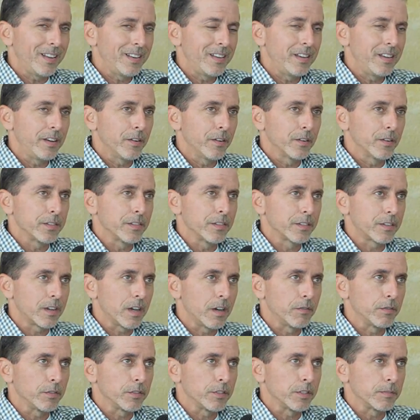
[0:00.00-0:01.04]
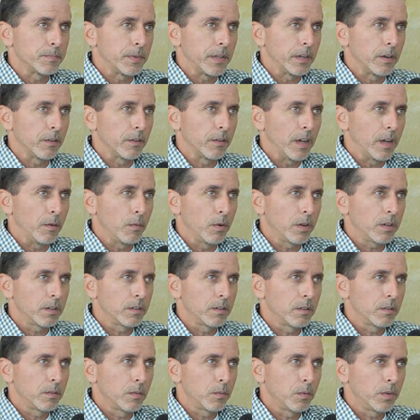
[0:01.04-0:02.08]
years this coverage has been around. What,
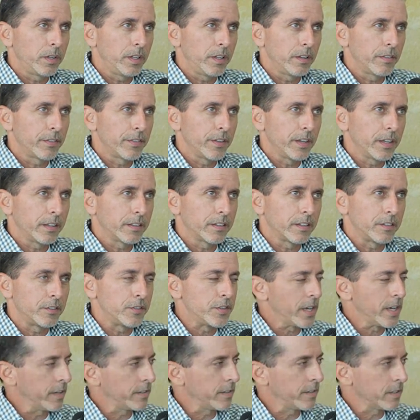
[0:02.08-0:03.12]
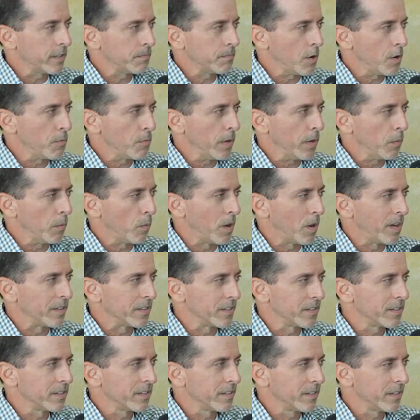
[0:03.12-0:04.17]
what do you think the genesis moment
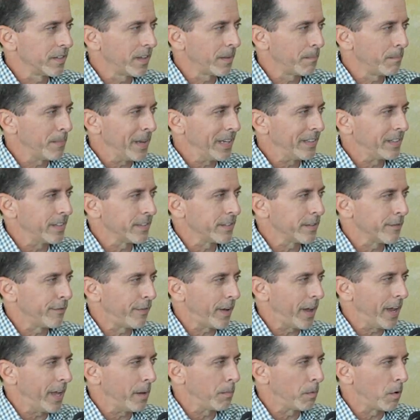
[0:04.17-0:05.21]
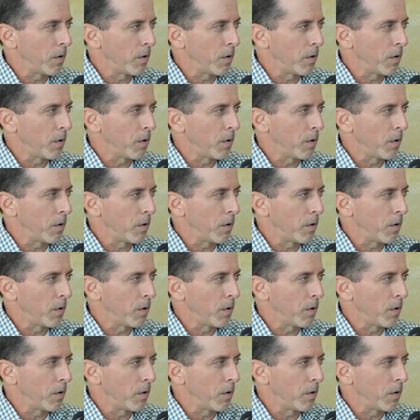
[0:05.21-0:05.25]
was that made this a viable